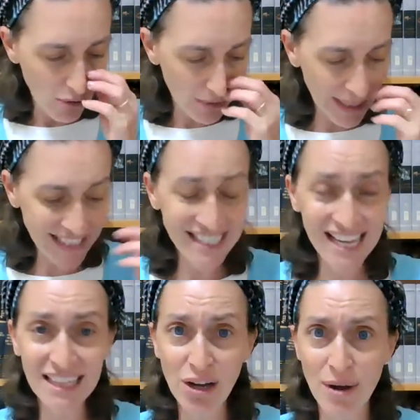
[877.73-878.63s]
Well, let's
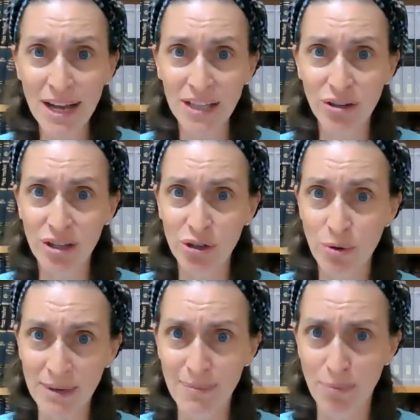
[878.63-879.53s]
take the Kohen Gadol on
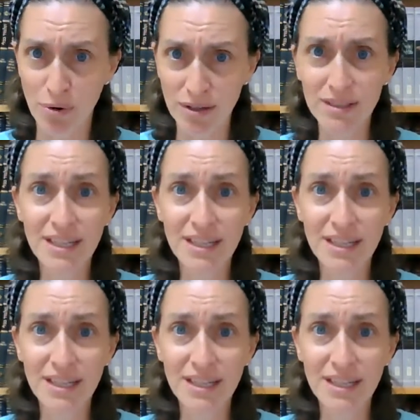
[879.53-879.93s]
Yom Kippur.